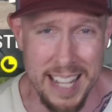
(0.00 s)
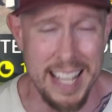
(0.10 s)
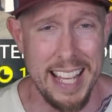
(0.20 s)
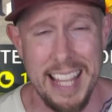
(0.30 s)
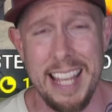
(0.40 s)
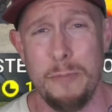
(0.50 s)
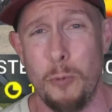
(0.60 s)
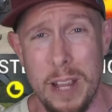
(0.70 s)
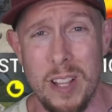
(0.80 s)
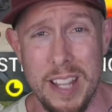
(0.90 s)
it, it, it
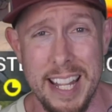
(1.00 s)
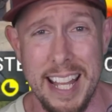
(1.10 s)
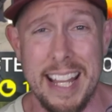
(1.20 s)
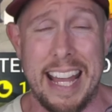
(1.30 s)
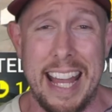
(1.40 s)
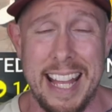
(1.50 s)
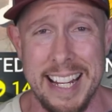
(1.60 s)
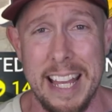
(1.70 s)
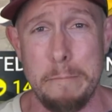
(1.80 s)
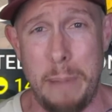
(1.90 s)
will and it, it, can
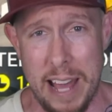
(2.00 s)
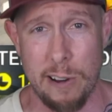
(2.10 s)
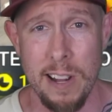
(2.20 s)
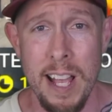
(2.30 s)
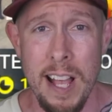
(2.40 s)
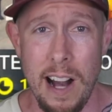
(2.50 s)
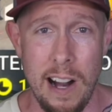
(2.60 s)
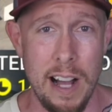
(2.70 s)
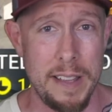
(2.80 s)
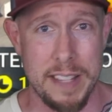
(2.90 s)
get better.
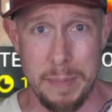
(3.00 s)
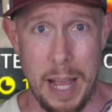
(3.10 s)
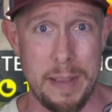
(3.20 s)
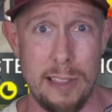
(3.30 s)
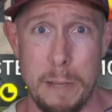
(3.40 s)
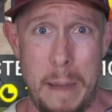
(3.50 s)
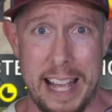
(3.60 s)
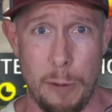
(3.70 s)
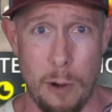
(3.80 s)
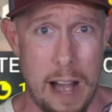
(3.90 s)
Uh, sometimes I look back
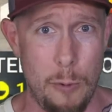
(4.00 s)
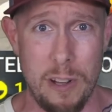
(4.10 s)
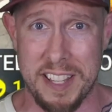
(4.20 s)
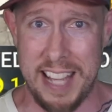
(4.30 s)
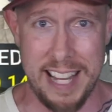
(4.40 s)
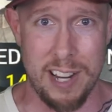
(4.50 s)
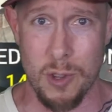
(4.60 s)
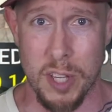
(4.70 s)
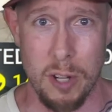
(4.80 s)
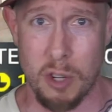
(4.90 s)
at where I was 10
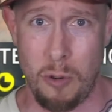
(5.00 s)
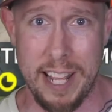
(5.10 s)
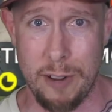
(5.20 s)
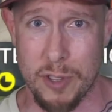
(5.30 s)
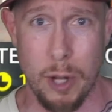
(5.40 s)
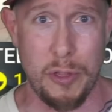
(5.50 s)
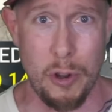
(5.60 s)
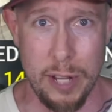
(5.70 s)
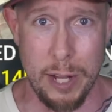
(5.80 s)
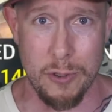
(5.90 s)
years ago, 20 years ago,
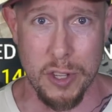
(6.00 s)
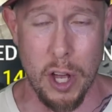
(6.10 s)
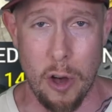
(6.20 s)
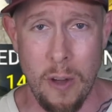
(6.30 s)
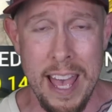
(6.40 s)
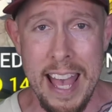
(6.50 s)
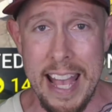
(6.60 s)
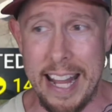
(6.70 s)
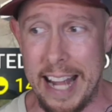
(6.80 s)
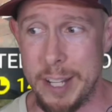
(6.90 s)
30 years ago,
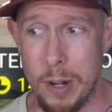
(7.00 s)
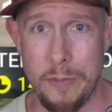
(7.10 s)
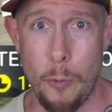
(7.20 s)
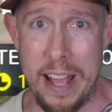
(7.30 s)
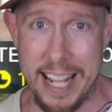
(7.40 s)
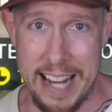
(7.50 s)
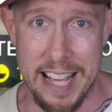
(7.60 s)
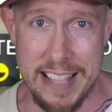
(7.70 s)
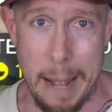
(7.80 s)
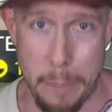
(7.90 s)
and I don't even
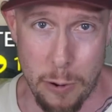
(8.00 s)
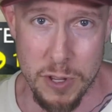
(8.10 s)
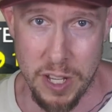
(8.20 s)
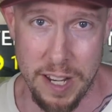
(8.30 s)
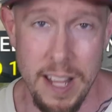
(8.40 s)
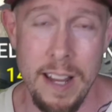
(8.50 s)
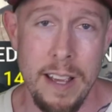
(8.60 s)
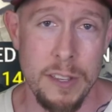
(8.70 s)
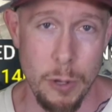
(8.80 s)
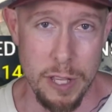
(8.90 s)
recognize that person.
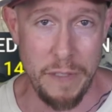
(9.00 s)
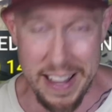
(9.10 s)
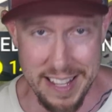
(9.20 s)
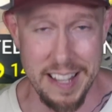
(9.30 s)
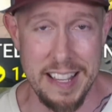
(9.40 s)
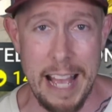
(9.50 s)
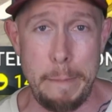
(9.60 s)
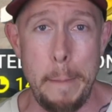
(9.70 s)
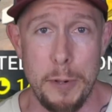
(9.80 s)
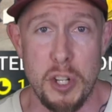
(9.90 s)
So suffice it to say,
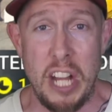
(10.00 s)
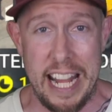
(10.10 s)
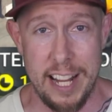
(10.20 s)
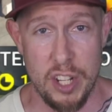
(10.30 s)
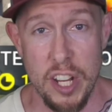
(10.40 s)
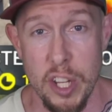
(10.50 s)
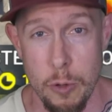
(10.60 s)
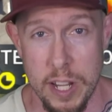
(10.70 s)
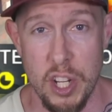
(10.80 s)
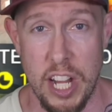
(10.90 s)
people change and you
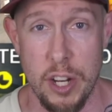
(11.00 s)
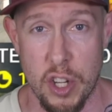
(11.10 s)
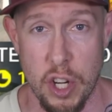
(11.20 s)
can change